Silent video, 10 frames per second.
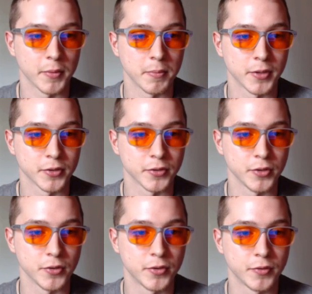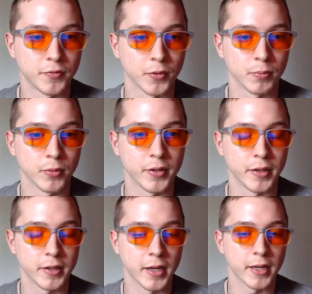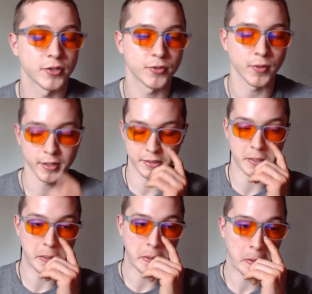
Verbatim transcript: the muscle used for breathing and stress.